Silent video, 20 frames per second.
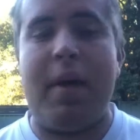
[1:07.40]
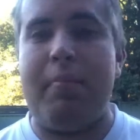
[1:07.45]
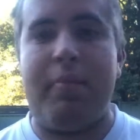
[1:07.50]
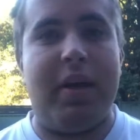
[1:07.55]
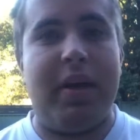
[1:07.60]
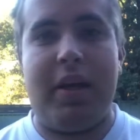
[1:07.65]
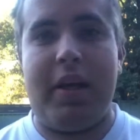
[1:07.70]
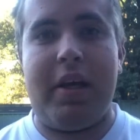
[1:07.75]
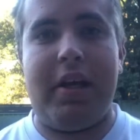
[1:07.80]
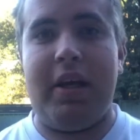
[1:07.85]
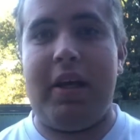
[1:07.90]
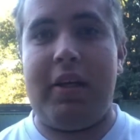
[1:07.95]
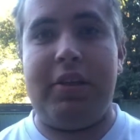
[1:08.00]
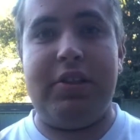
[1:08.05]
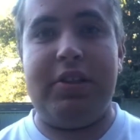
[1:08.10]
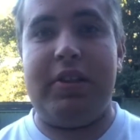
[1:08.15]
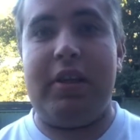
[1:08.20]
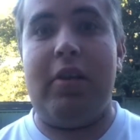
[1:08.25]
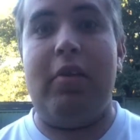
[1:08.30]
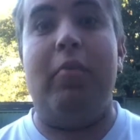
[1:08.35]
But yeah, I
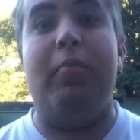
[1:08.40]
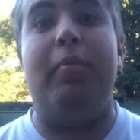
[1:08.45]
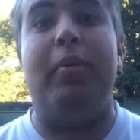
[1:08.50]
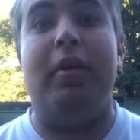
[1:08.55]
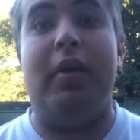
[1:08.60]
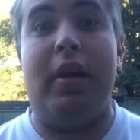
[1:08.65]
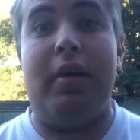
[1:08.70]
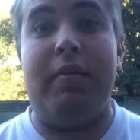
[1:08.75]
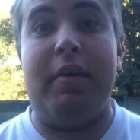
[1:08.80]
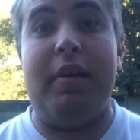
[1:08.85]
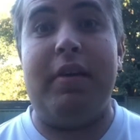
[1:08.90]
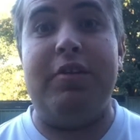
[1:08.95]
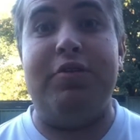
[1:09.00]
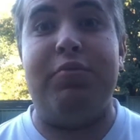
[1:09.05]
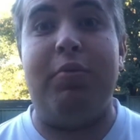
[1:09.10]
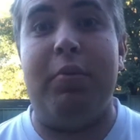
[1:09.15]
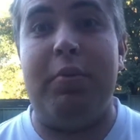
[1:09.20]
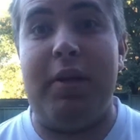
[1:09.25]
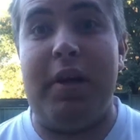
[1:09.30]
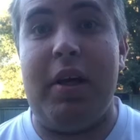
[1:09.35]
just cannot believe that this
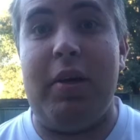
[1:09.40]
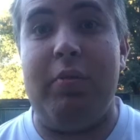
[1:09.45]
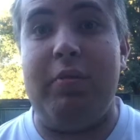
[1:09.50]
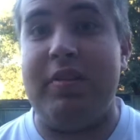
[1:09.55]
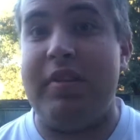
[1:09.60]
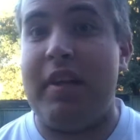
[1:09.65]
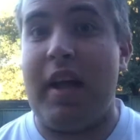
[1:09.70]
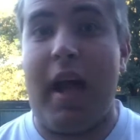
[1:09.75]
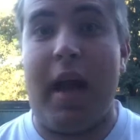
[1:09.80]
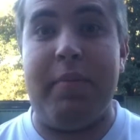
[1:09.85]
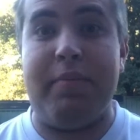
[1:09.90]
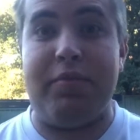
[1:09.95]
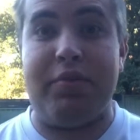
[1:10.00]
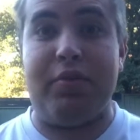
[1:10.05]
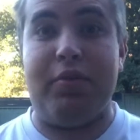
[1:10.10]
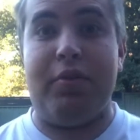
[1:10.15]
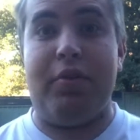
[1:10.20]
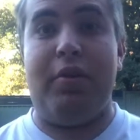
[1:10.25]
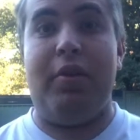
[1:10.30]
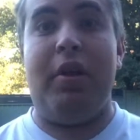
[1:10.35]
one here was an
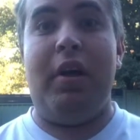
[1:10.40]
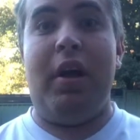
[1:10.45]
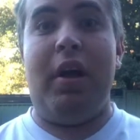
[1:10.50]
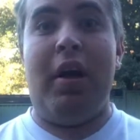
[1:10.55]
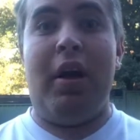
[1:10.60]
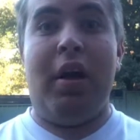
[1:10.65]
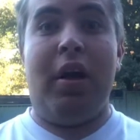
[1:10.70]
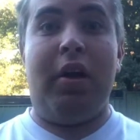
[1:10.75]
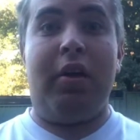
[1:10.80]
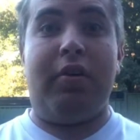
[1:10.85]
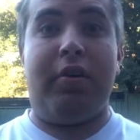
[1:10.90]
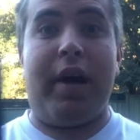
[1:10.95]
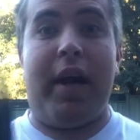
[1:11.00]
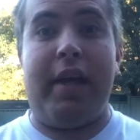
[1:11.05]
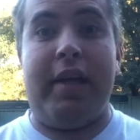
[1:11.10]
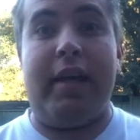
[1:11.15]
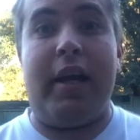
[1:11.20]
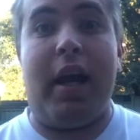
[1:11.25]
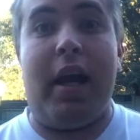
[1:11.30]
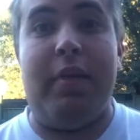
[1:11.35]
absolute
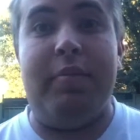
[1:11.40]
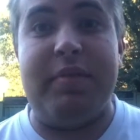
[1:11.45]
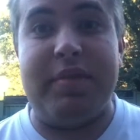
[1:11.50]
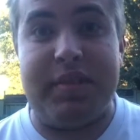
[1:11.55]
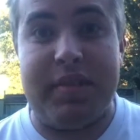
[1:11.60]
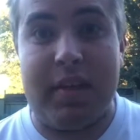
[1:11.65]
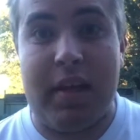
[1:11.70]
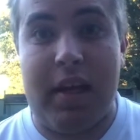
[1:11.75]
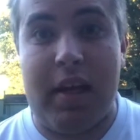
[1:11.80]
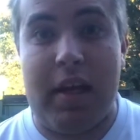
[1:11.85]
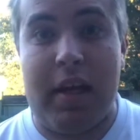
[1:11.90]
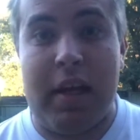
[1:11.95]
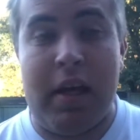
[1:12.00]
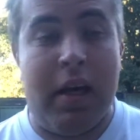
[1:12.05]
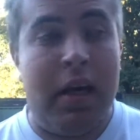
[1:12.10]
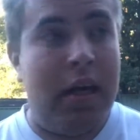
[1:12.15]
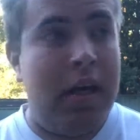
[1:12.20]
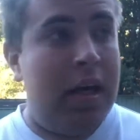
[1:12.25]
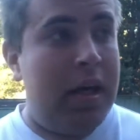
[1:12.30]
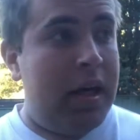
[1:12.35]
great game to see.
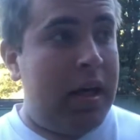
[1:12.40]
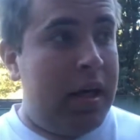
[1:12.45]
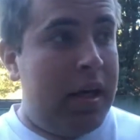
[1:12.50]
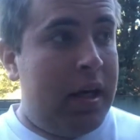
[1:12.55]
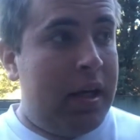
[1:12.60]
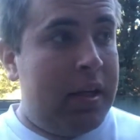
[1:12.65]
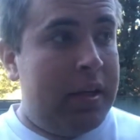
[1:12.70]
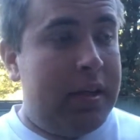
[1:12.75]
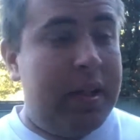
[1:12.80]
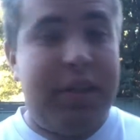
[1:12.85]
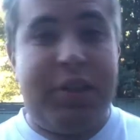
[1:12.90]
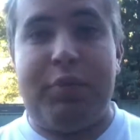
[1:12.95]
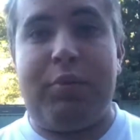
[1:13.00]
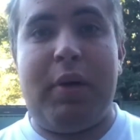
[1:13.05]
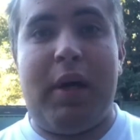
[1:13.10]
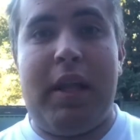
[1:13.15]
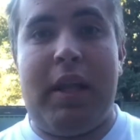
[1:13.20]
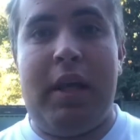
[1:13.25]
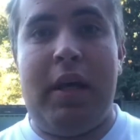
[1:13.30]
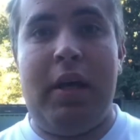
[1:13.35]
This
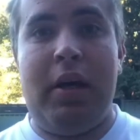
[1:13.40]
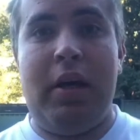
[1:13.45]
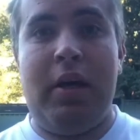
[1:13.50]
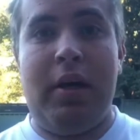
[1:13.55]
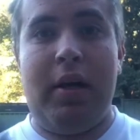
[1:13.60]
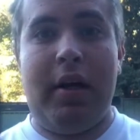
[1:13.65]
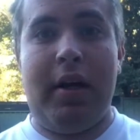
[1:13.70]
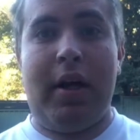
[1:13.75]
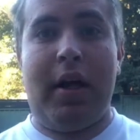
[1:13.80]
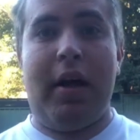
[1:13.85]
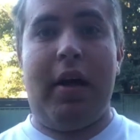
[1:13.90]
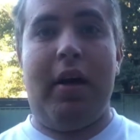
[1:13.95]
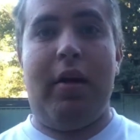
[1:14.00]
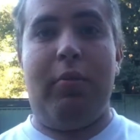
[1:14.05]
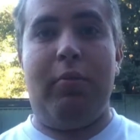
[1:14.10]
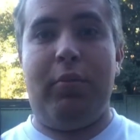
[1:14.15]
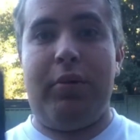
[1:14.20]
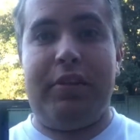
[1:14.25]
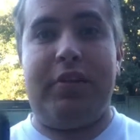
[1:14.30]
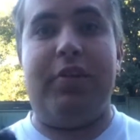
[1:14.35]
one
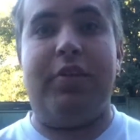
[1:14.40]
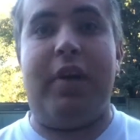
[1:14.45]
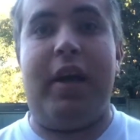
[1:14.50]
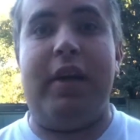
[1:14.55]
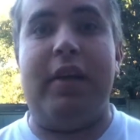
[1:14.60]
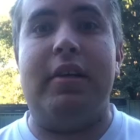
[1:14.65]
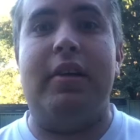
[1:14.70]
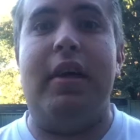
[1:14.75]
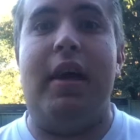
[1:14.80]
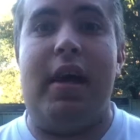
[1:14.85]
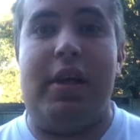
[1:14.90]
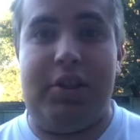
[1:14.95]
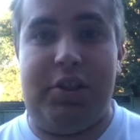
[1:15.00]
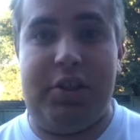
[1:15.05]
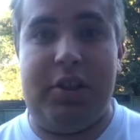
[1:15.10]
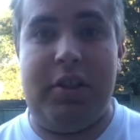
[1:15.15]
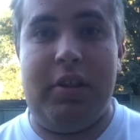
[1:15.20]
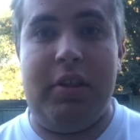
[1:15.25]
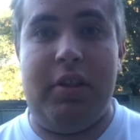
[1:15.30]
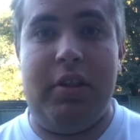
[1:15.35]
was a great clash,
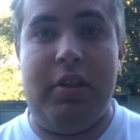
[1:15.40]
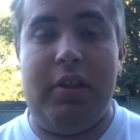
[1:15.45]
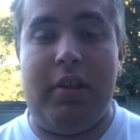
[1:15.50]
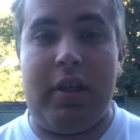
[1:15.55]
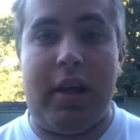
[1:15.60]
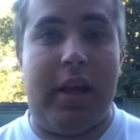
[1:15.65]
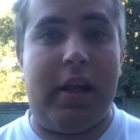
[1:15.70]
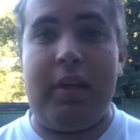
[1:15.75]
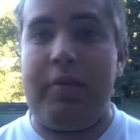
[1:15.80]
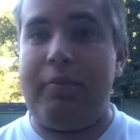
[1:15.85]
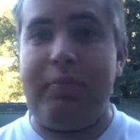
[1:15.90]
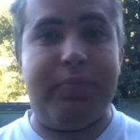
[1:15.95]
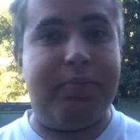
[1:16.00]
like